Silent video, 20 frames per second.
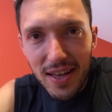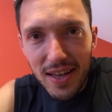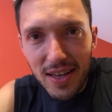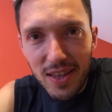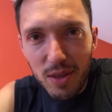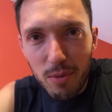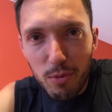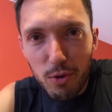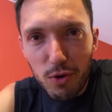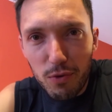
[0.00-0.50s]

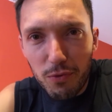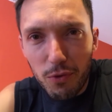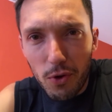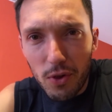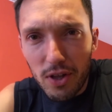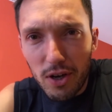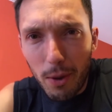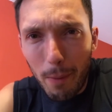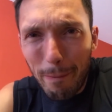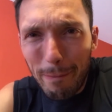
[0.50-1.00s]
In the mood for a
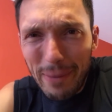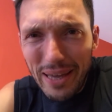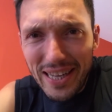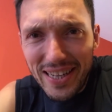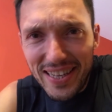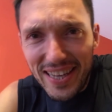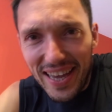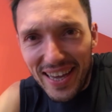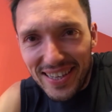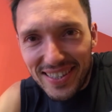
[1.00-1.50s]
little
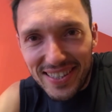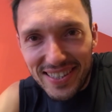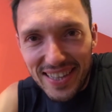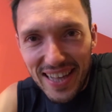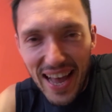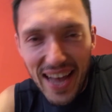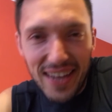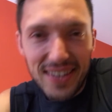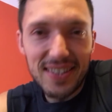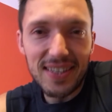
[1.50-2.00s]
midday
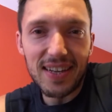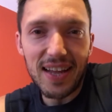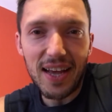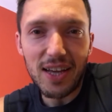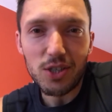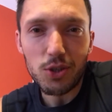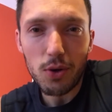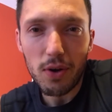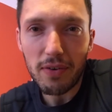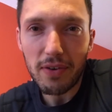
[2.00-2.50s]
snack
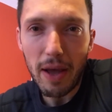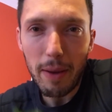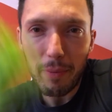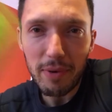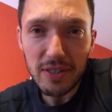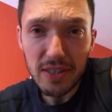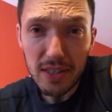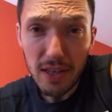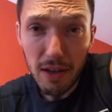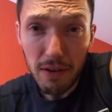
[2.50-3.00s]
today, so I've got
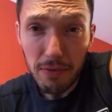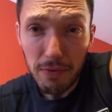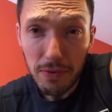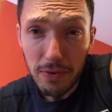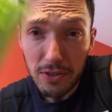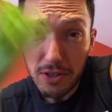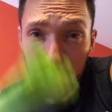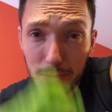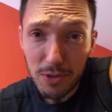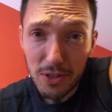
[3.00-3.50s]

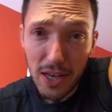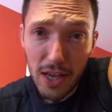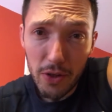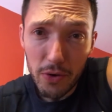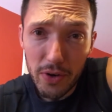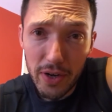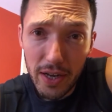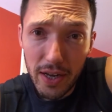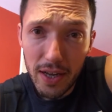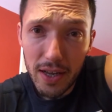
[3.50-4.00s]
myself some
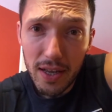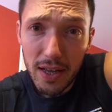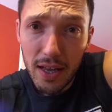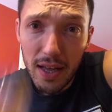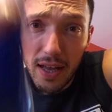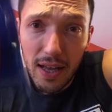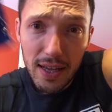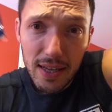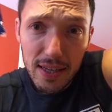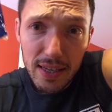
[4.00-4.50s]
celery,
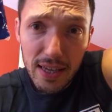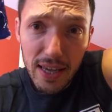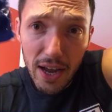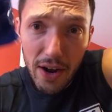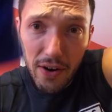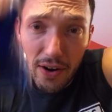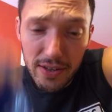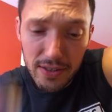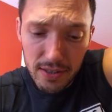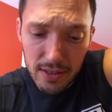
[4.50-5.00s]

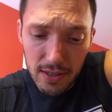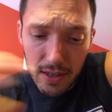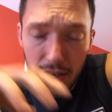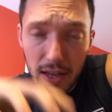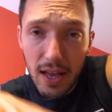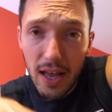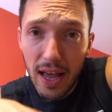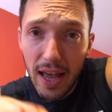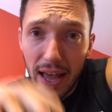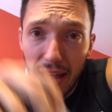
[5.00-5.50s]
carrots,
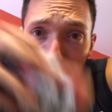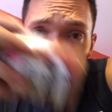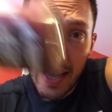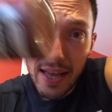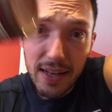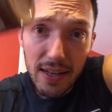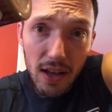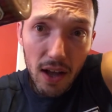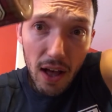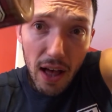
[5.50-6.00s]

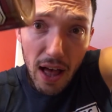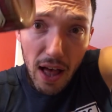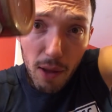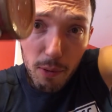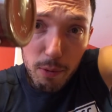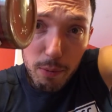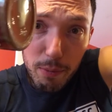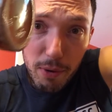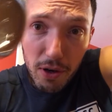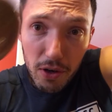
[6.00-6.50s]
and
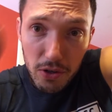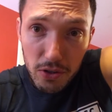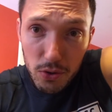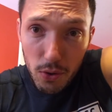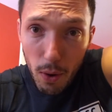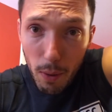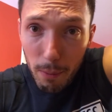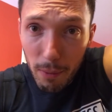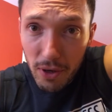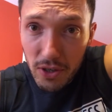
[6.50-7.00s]
almond butter.
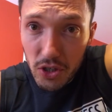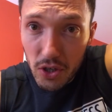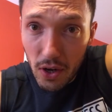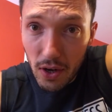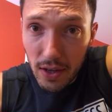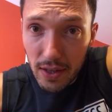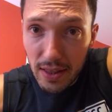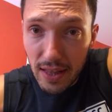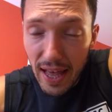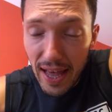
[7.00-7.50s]
So I'll munch
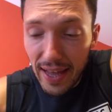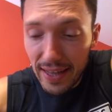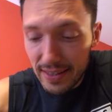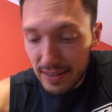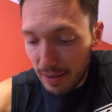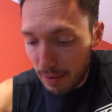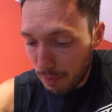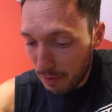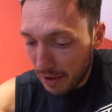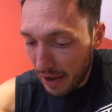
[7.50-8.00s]
on
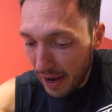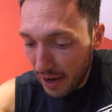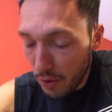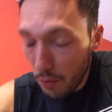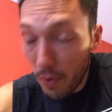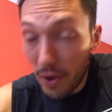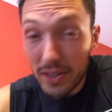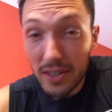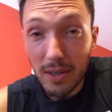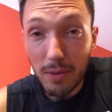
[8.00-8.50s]
that. Kind
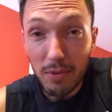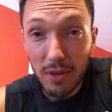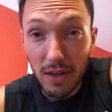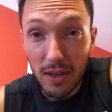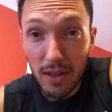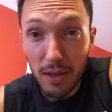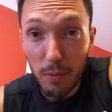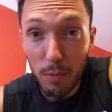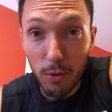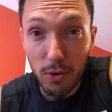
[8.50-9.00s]
of want something
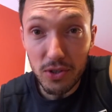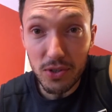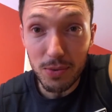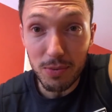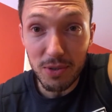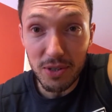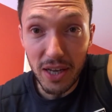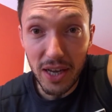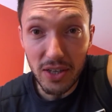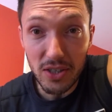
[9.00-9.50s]
a little more
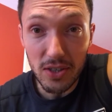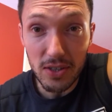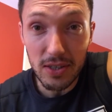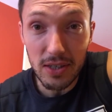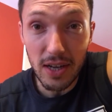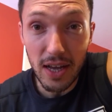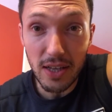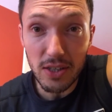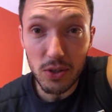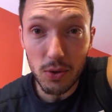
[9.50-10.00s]
substantial
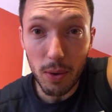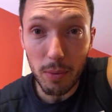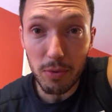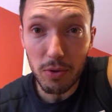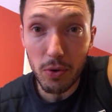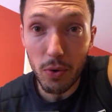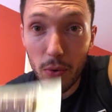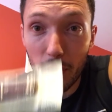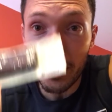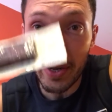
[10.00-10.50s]
today, so I'm
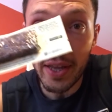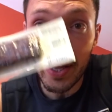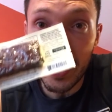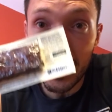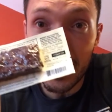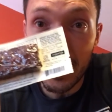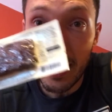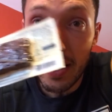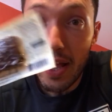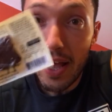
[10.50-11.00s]
throwing
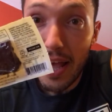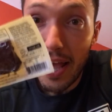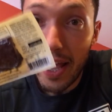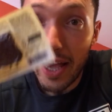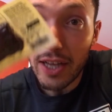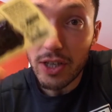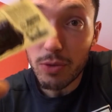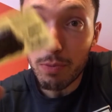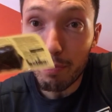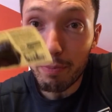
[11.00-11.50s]
in
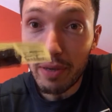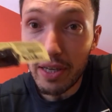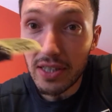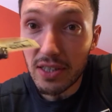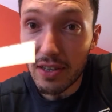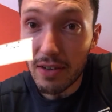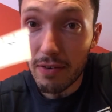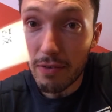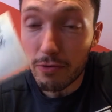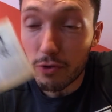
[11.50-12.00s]
a
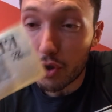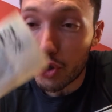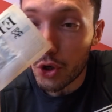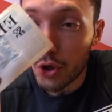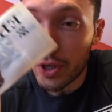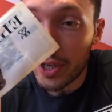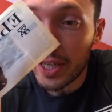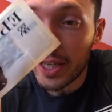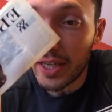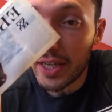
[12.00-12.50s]
piece of
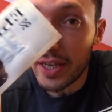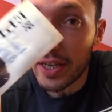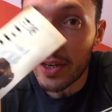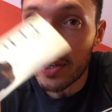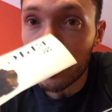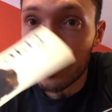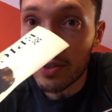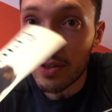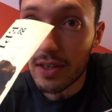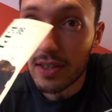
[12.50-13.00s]
jerky
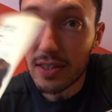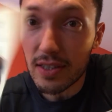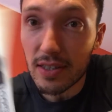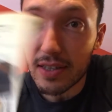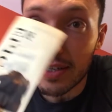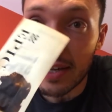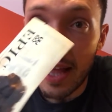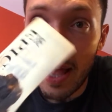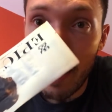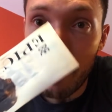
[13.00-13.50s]
here. So this
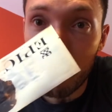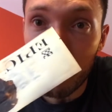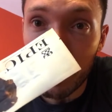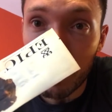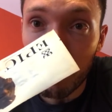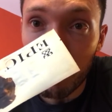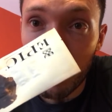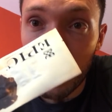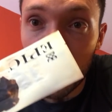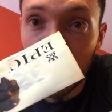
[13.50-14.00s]
is an
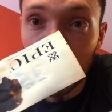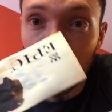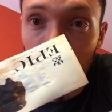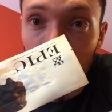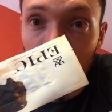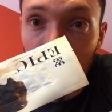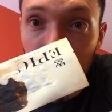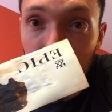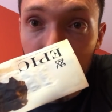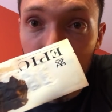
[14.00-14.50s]
Epic brand
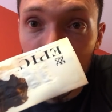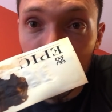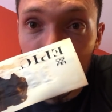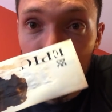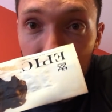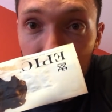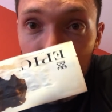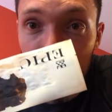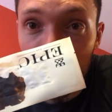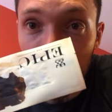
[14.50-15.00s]
jerky.
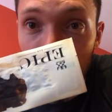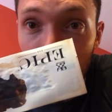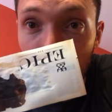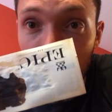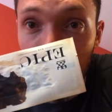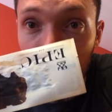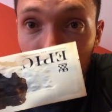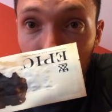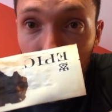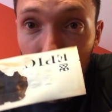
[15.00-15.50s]
This is
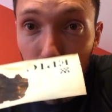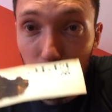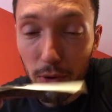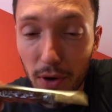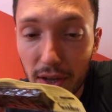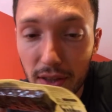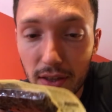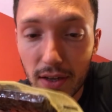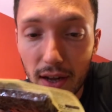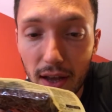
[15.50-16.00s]
a good
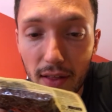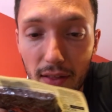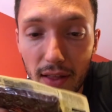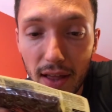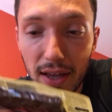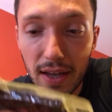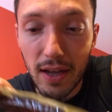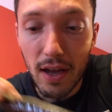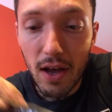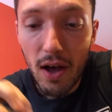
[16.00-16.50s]
brand that I
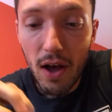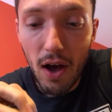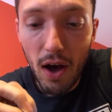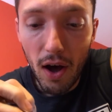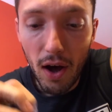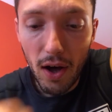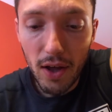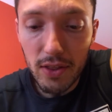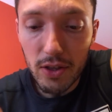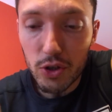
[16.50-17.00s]
like
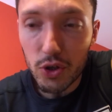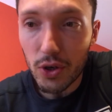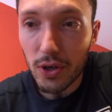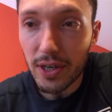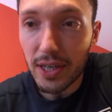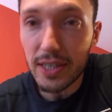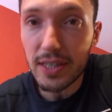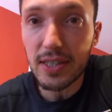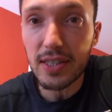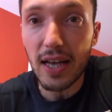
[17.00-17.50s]
on the
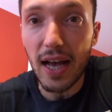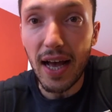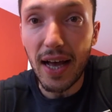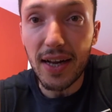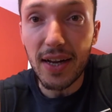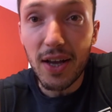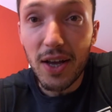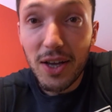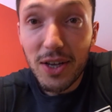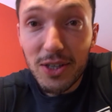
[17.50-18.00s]
jerky
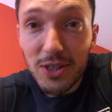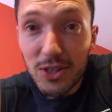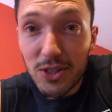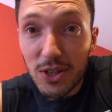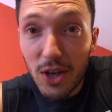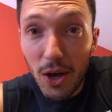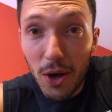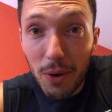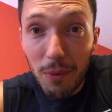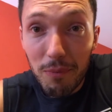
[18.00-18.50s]
side.
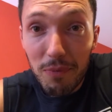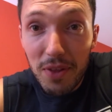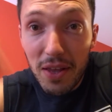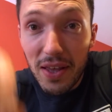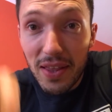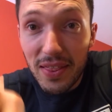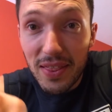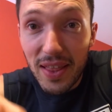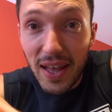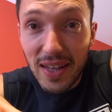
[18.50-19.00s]
So
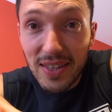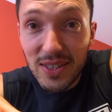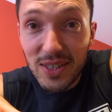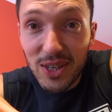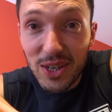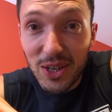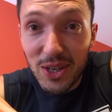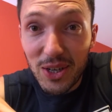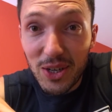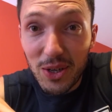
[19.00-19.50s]
that's
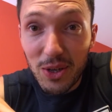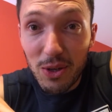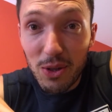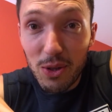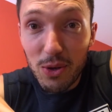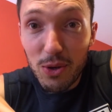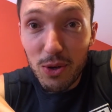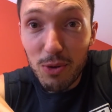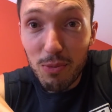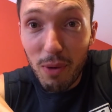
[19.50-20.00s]
gonna
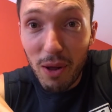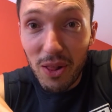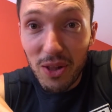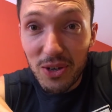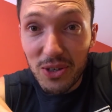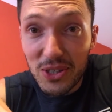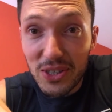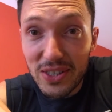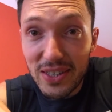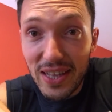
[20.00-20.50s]
conclude my
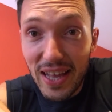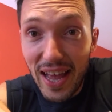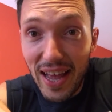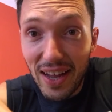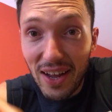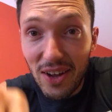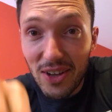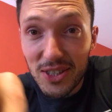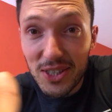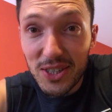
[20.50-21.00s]
little
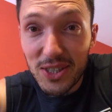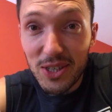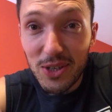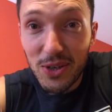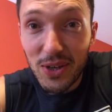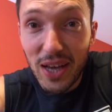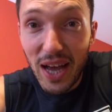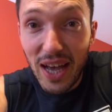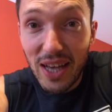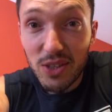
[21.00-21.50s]
snack. I'll see
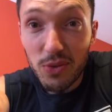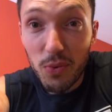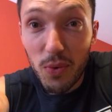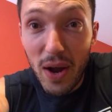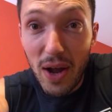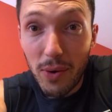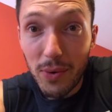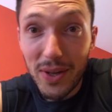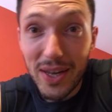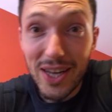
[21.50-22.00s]
you guys
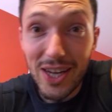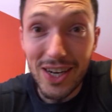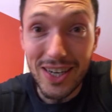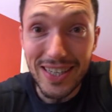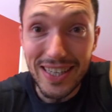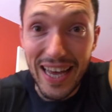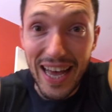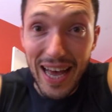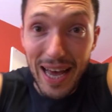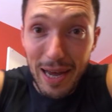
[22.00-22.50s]
around dinner
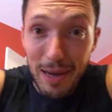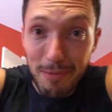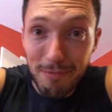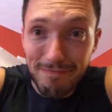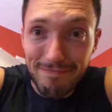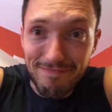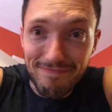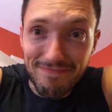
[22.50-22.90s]
time.